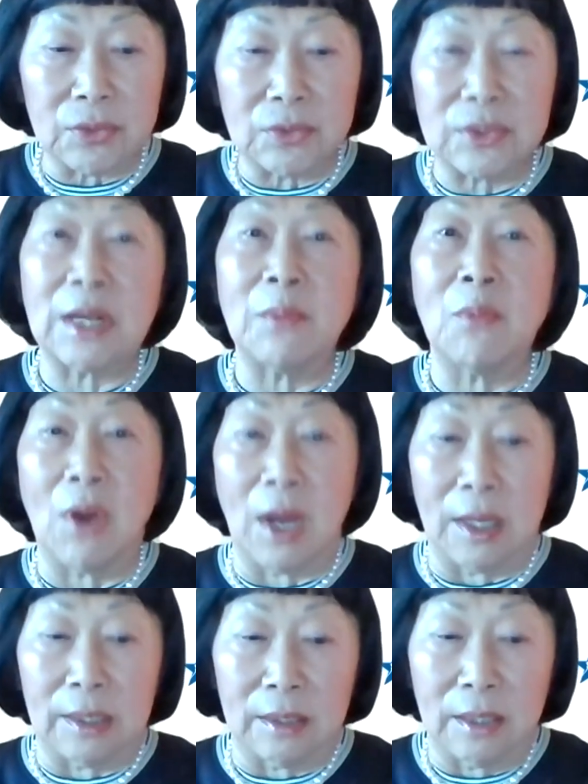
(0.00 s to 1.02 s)

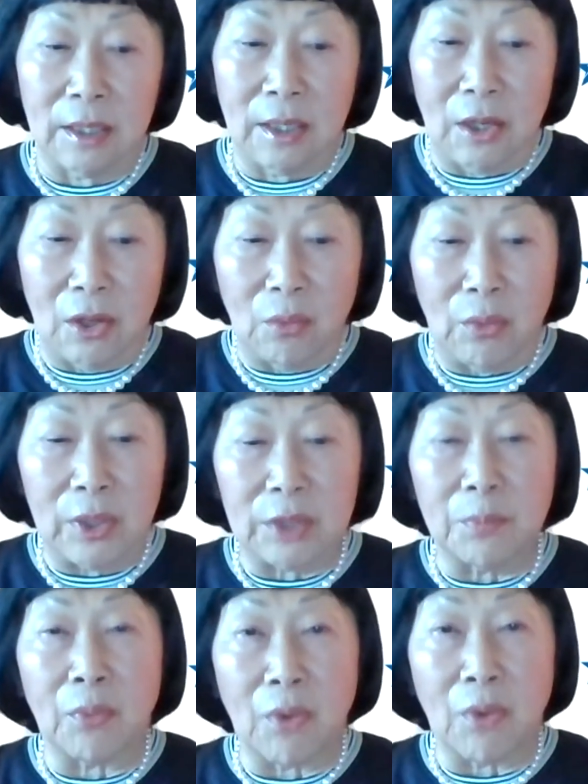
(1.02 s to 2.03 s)
someone
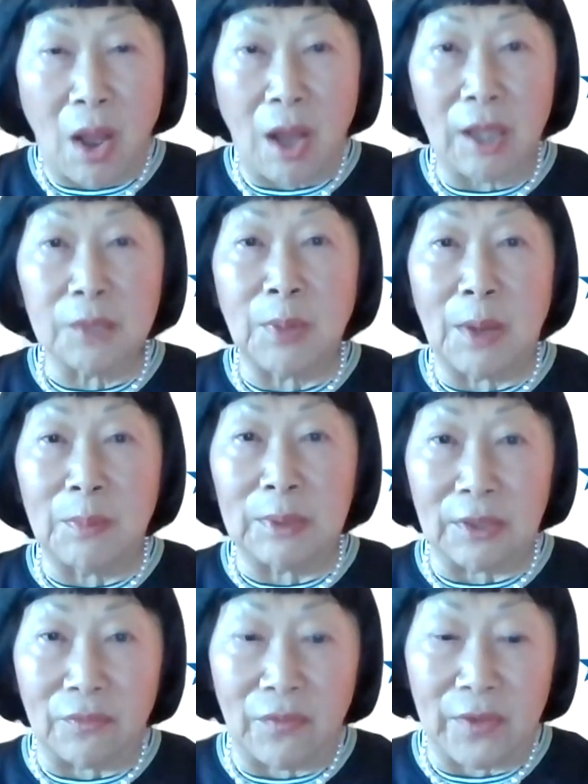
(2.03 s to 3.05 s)
with broad
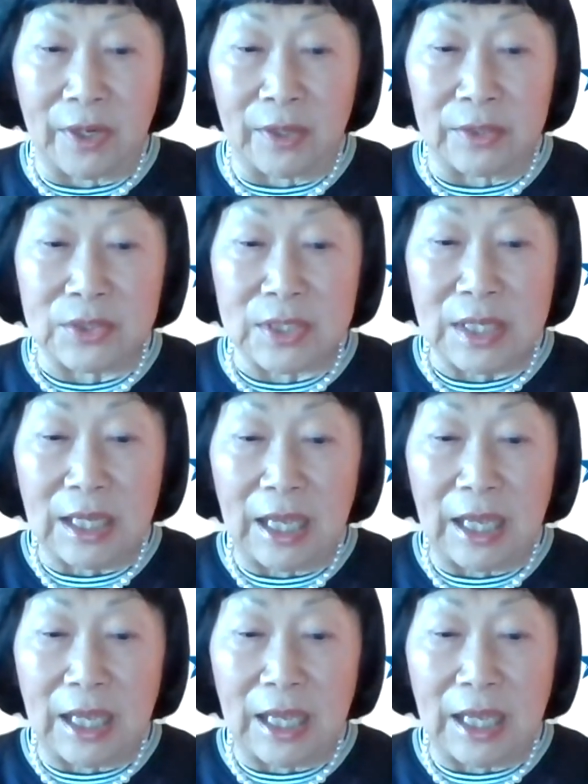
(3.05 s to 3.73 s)
public affairs